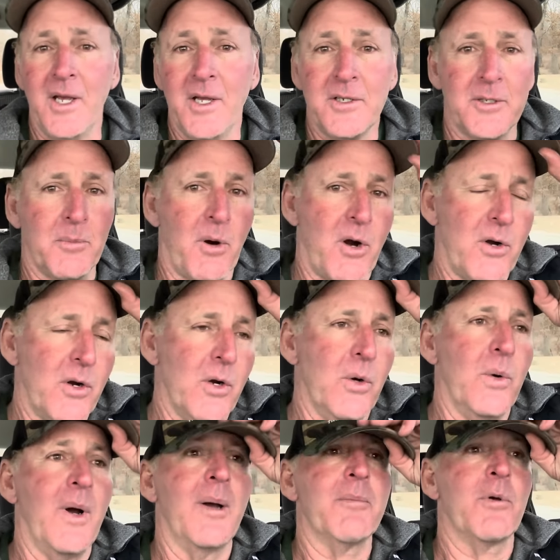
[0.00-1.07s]

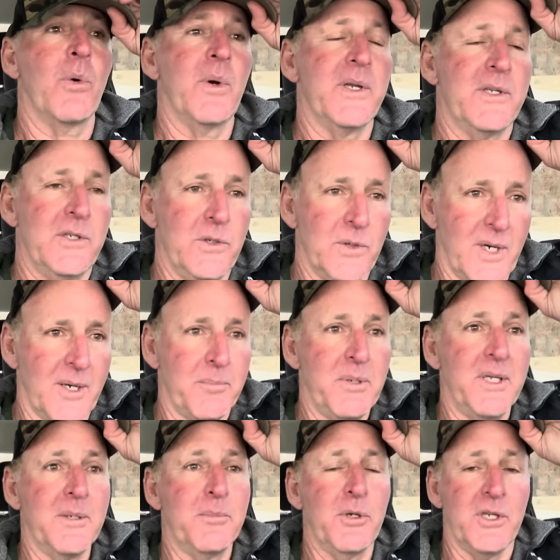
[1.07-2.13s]
tomorrow I'm going to
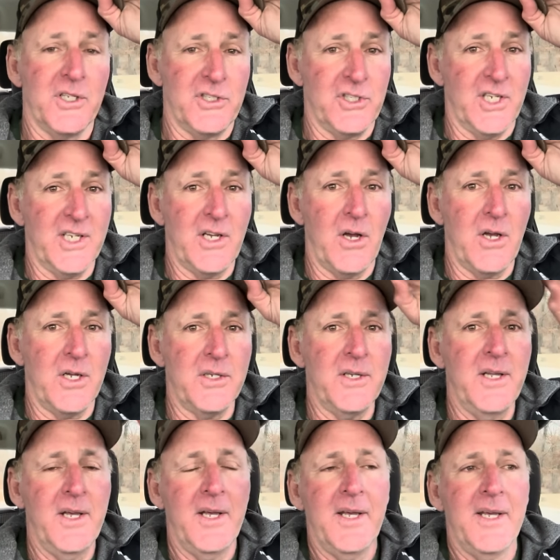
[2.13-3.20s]
put a jig on,
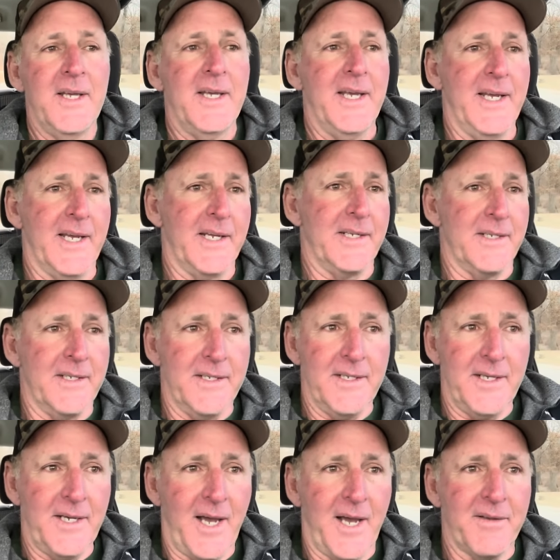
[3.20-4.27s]
and
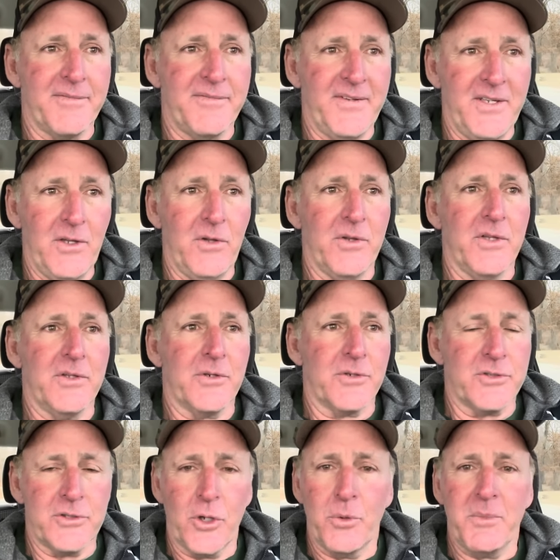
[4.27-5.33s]
I feel that there's
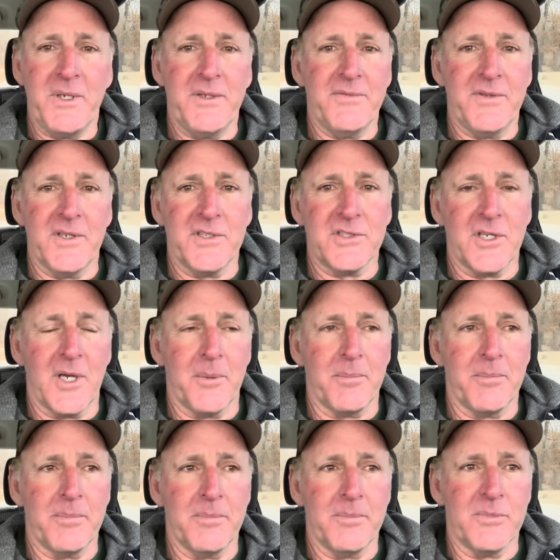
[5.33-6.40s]
so many fish up
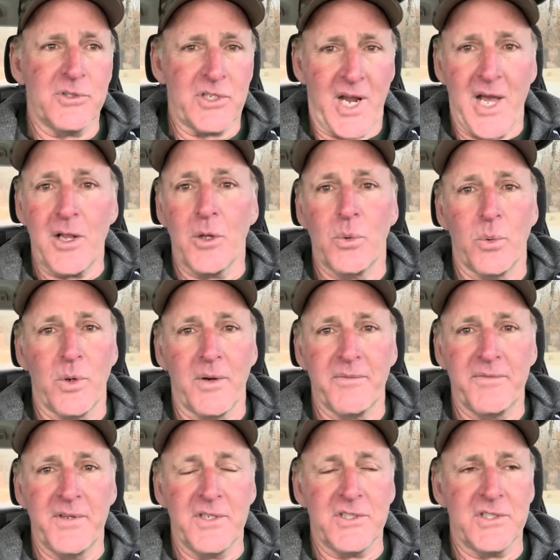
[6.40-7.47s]
shallow where I'm
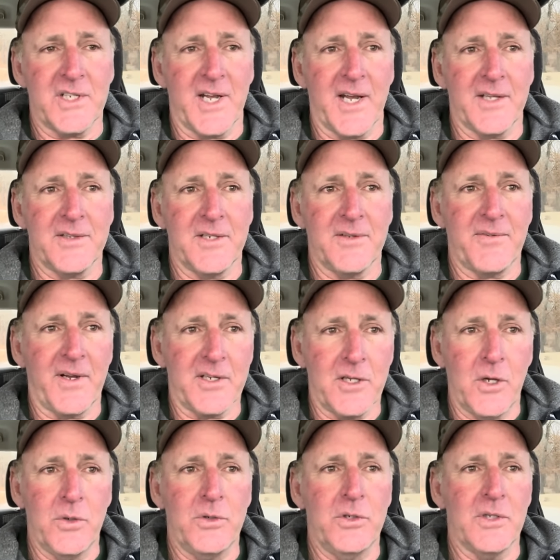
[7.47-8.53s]
fishing at that if I
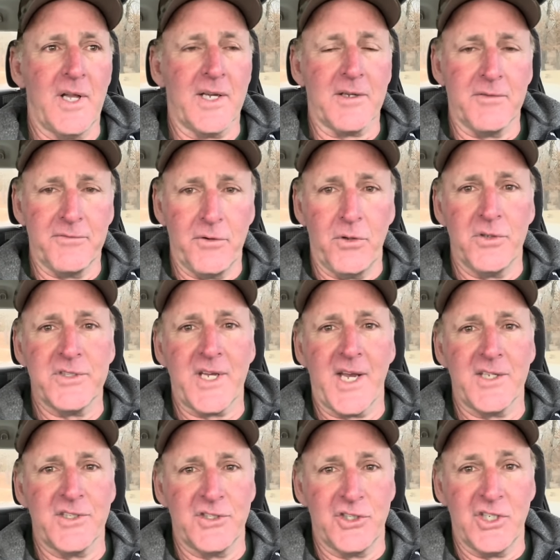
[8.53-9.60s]
go to like a full
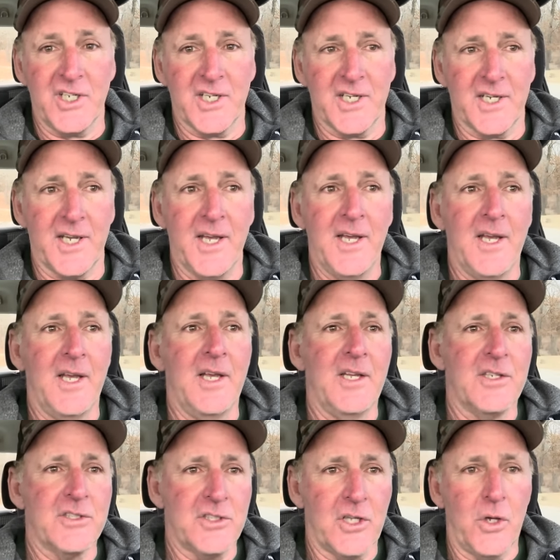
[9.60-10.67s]
size jig,
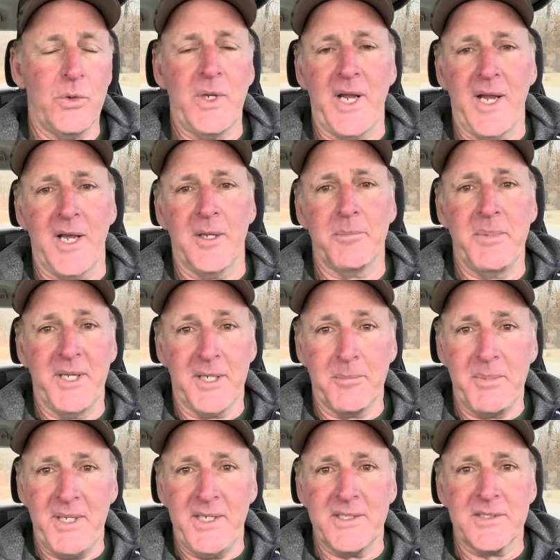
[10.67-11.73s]
slow down,
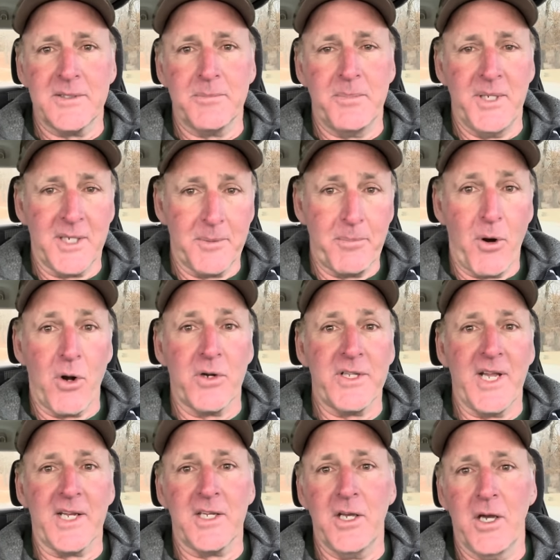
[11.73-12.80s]
pick apart
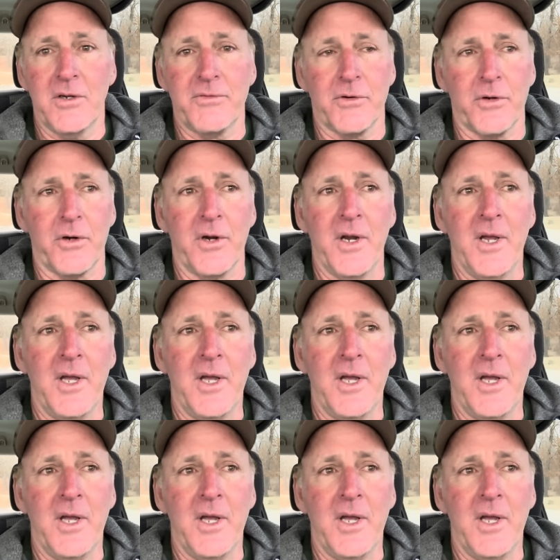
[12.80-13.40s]
that cover,